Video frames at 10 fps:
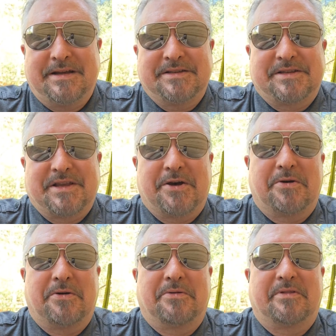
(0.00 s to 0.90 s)

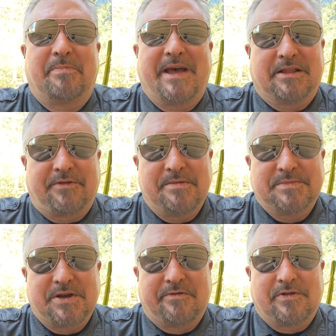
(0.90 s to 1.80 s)
So the bailiff
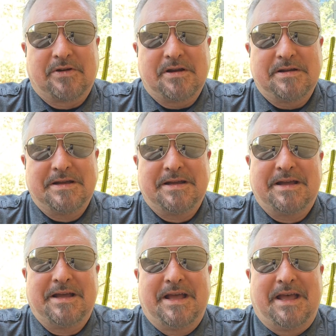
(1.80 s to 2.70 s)
comes over,
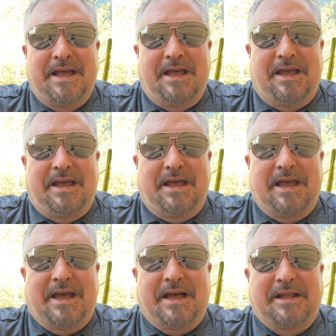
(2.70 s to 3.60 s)

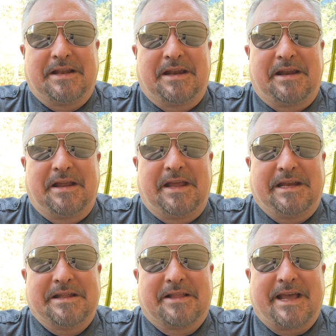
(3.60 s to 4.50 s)
and he
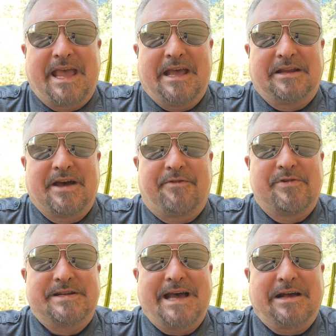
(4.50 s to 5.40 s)
didn't handcuff her
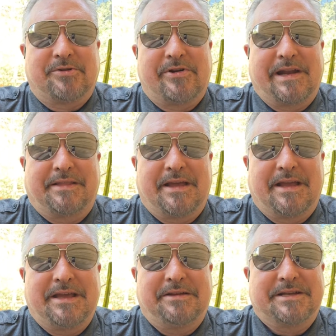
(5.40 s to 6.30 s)
and tackle her or
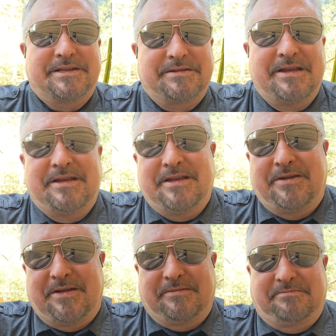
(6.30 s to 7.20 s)
anything. He just
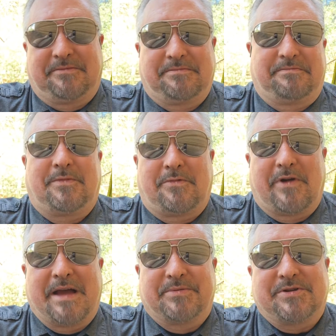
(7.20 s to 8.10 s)

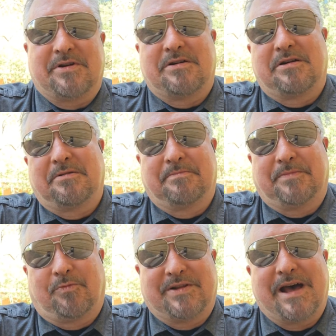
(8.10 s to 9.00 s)
grabs her
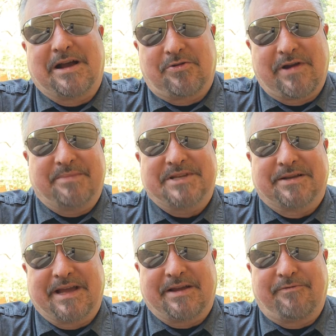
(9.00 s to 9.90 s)
arm, well, not grabs it
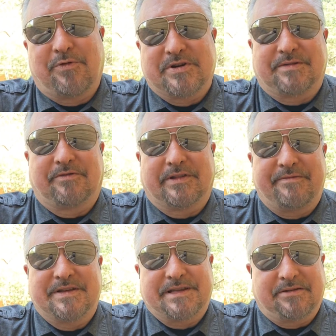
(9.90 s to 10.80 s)
like forcefully,
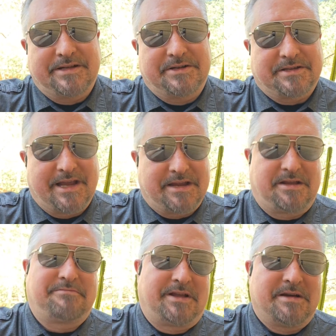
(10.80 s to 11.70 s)
physically, just like,
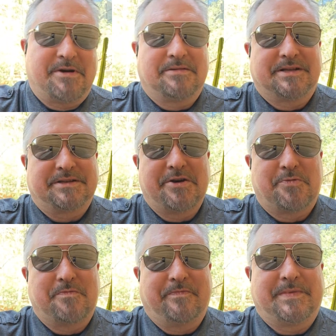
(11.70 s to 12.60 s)
come on, let's
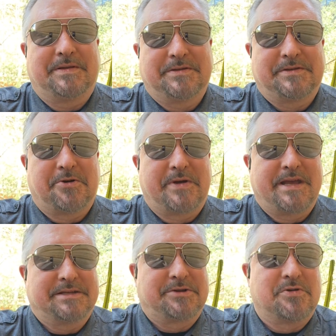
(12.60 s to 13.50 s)
go. So
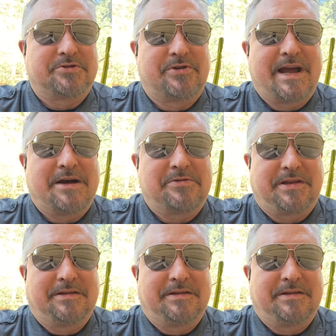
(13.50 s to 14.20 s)
he escorts her out.